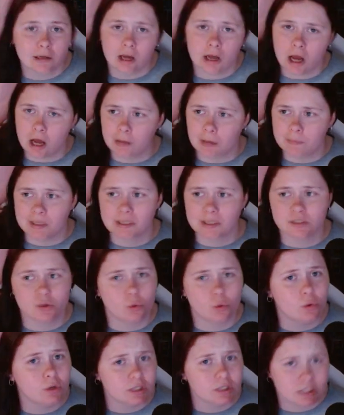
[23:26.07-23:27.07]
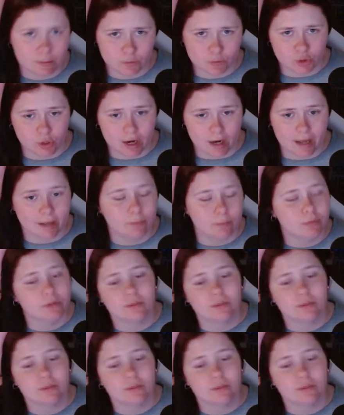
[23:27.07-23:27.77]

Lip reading: comment, or subscribe.